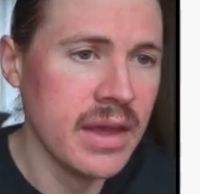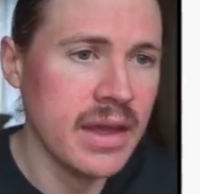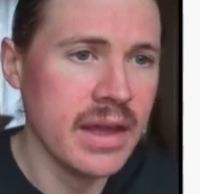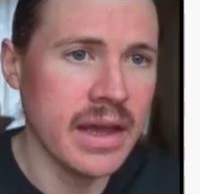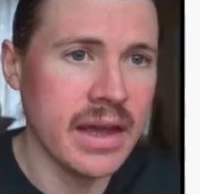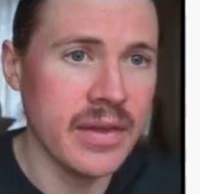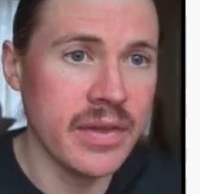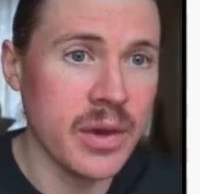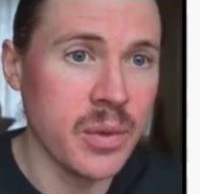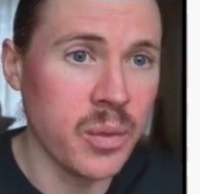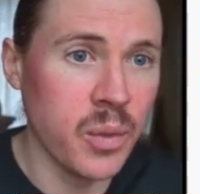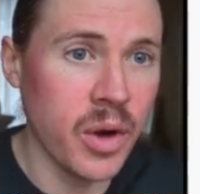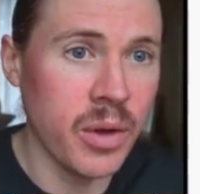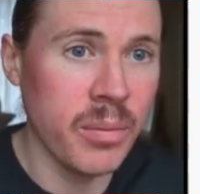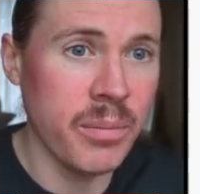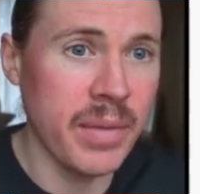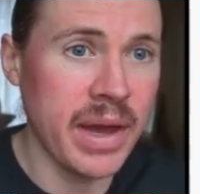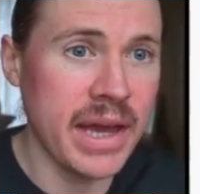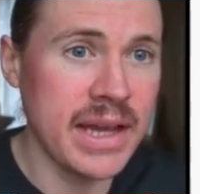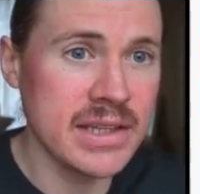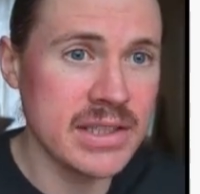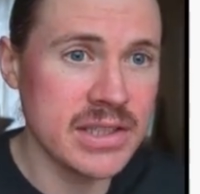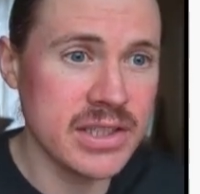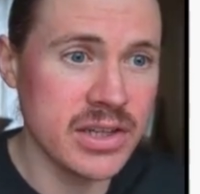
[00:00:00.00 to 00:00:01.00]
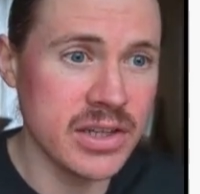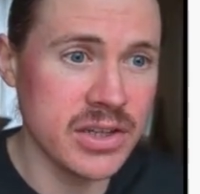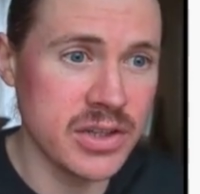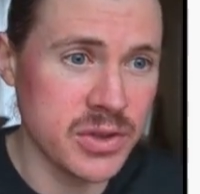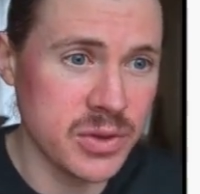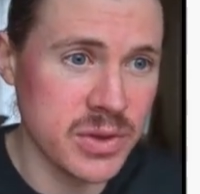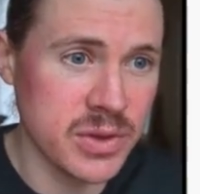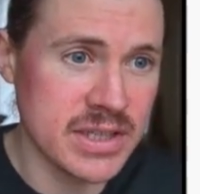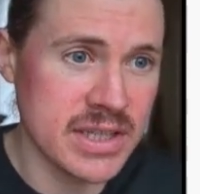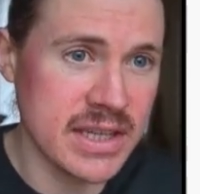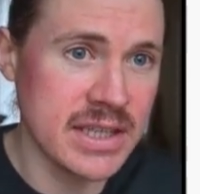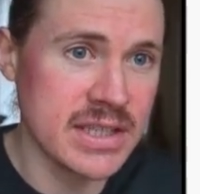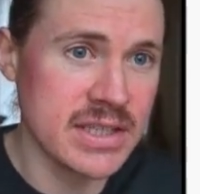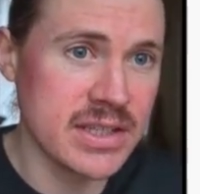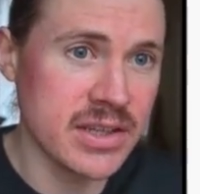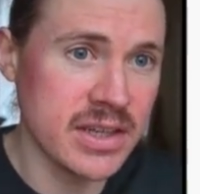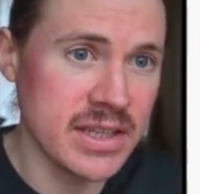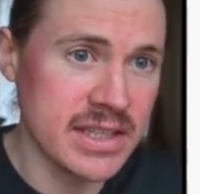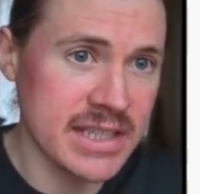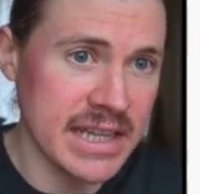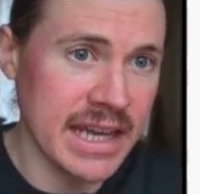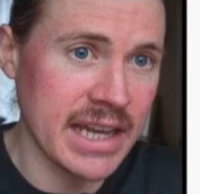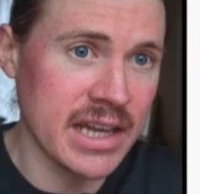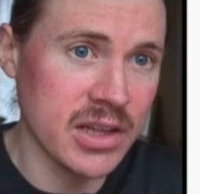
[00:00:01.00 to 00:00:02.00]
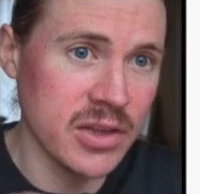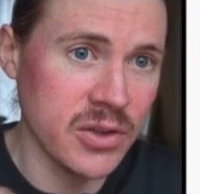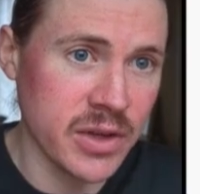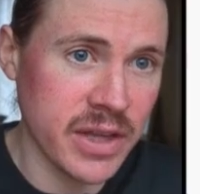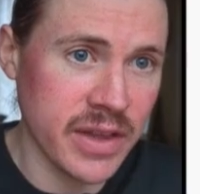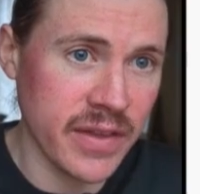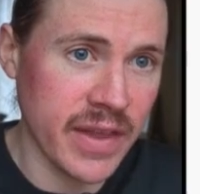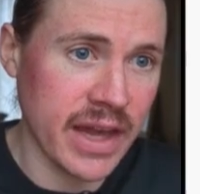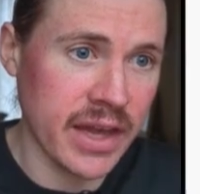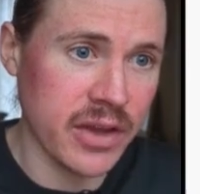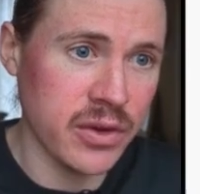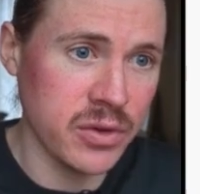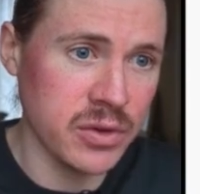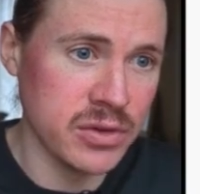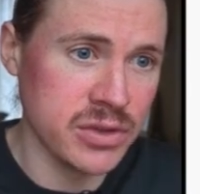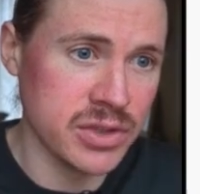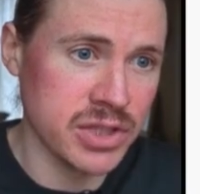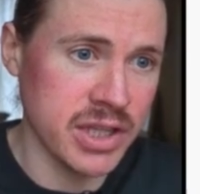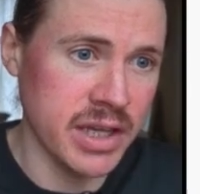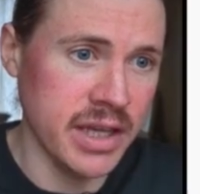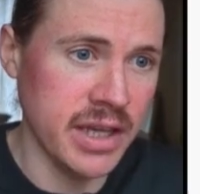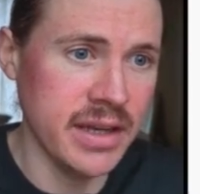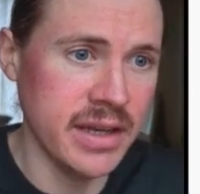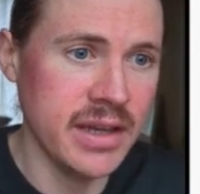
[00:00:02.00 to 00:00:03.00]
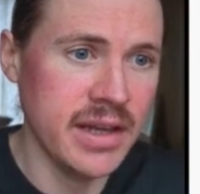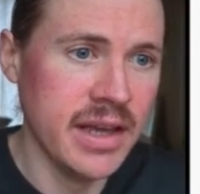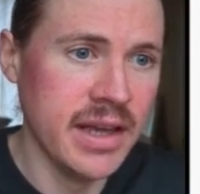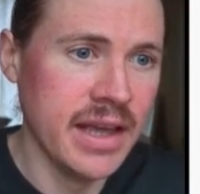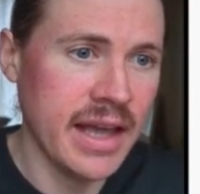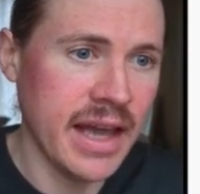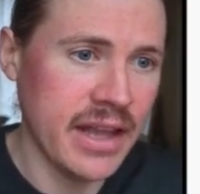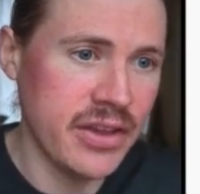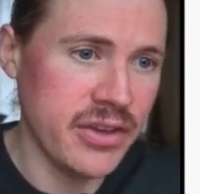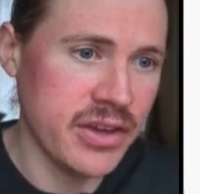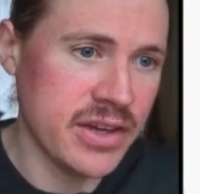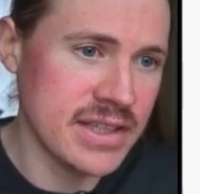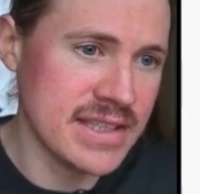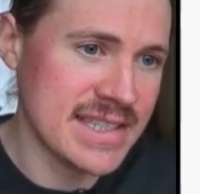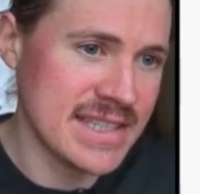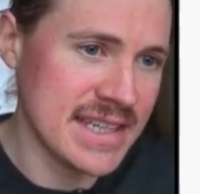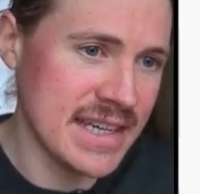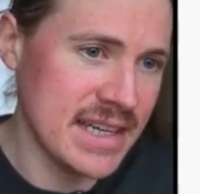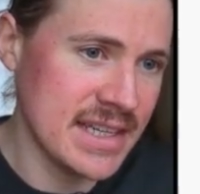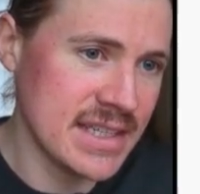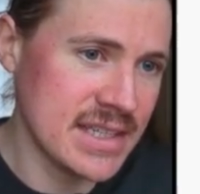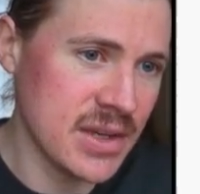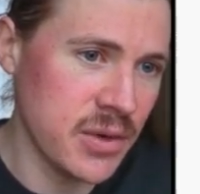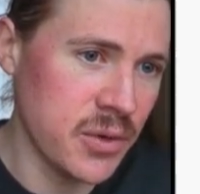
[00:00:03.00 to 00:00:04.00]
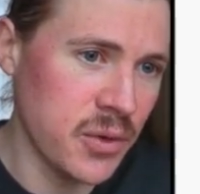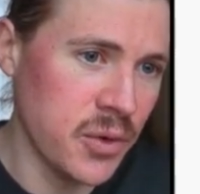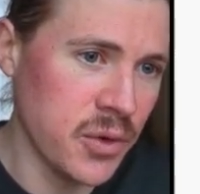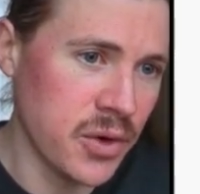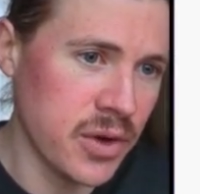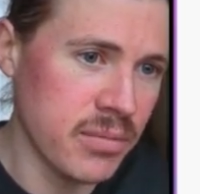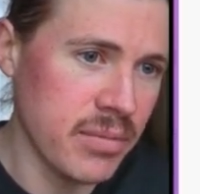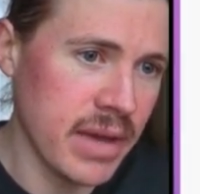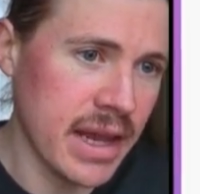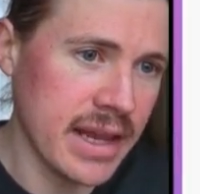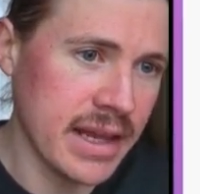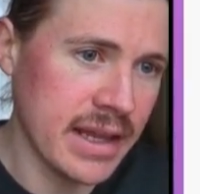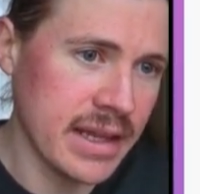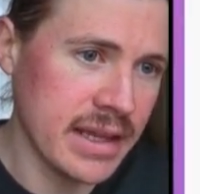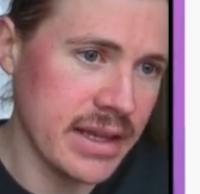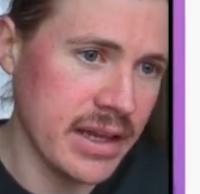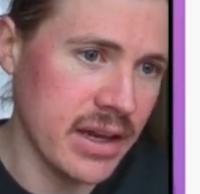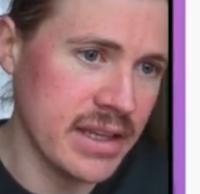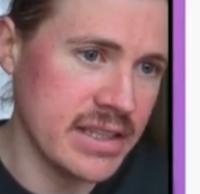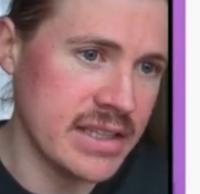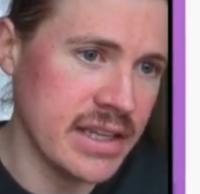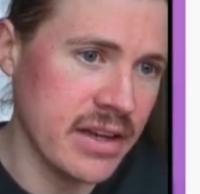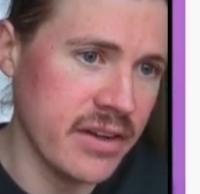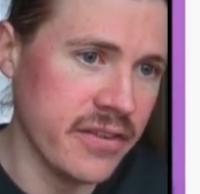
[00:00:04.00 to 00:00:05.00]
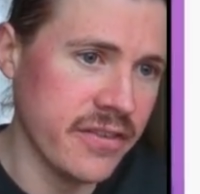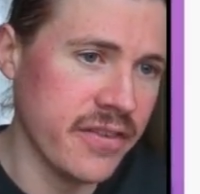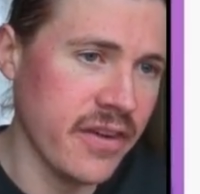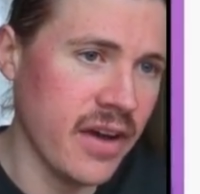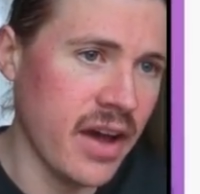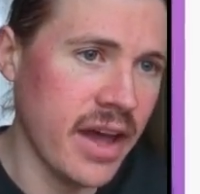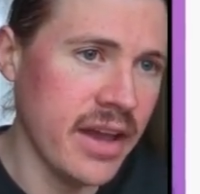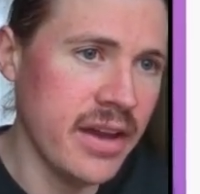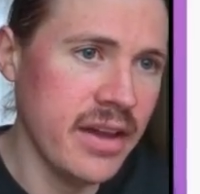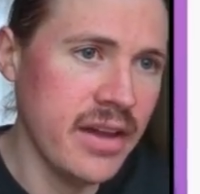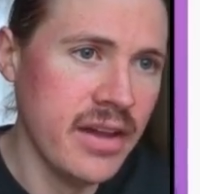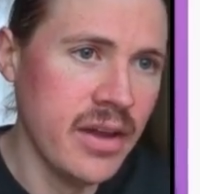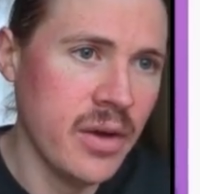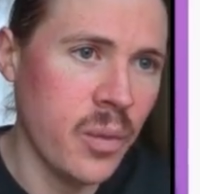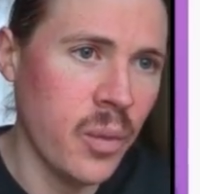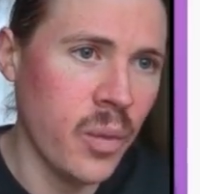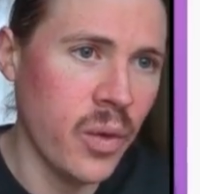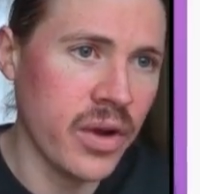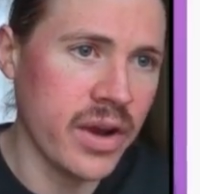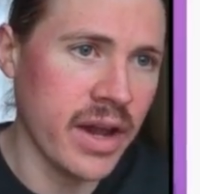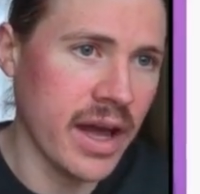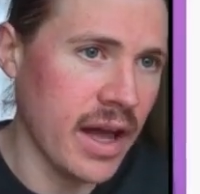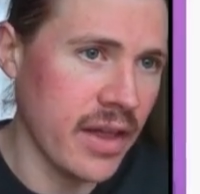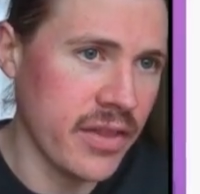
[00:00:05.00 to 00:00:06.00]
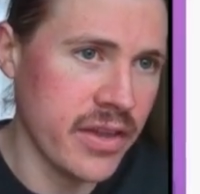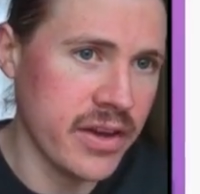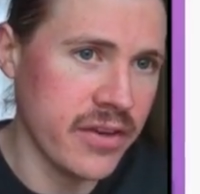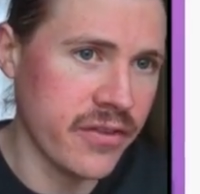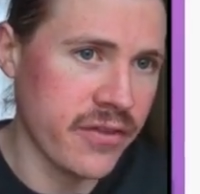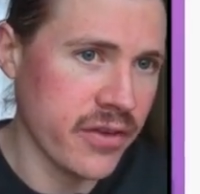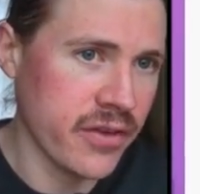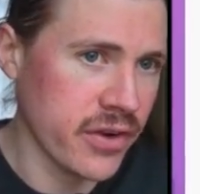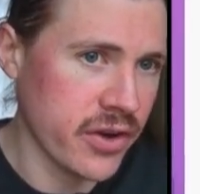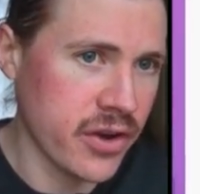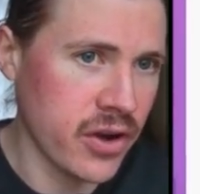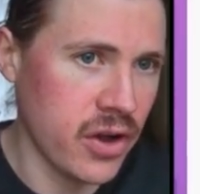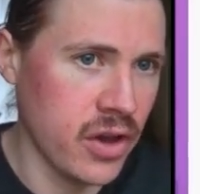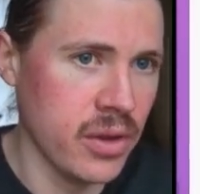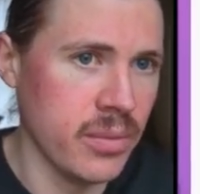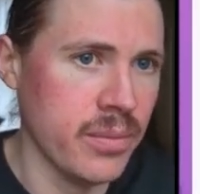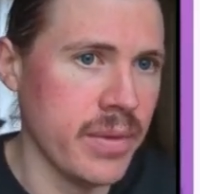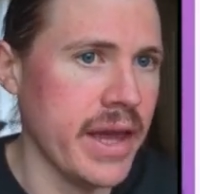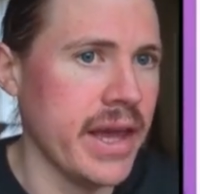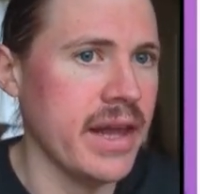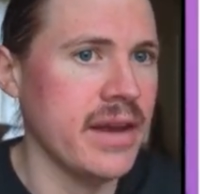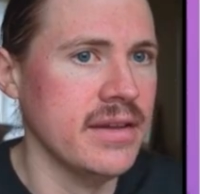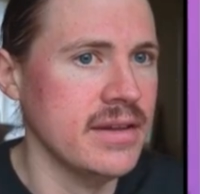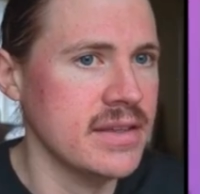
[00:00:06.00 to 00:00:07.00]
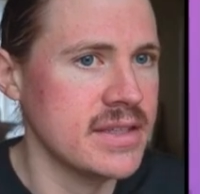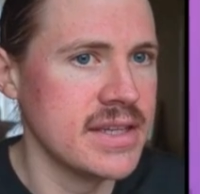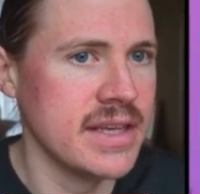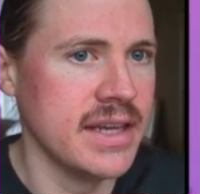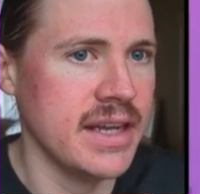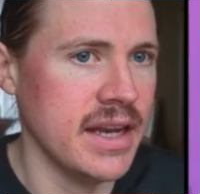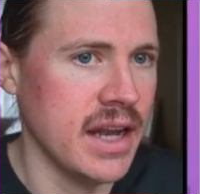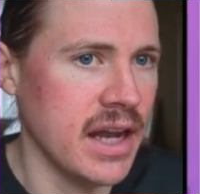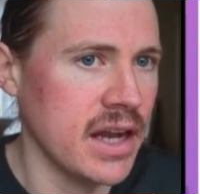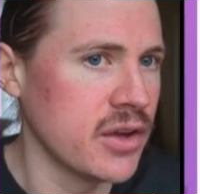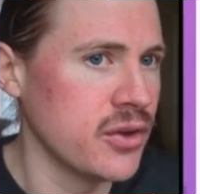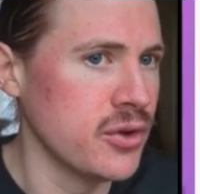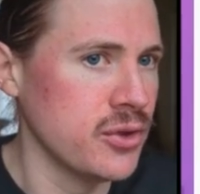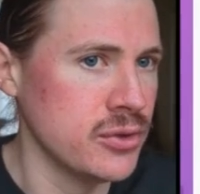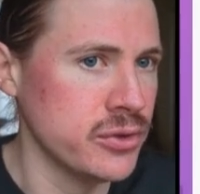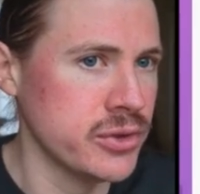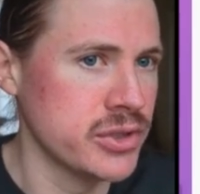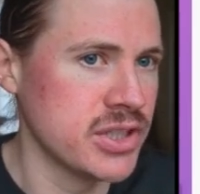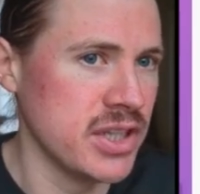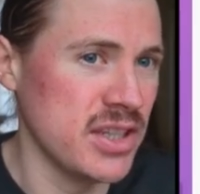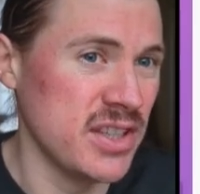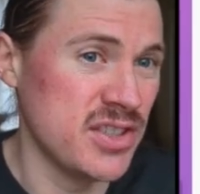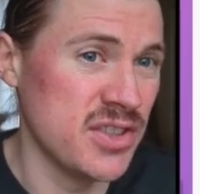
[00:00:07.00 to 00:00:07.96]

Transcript: And then what Make's going to do is it's going to take a look at that Google Sheet, and you can see it's automatically identified what are the different column headers in our Google Sheet.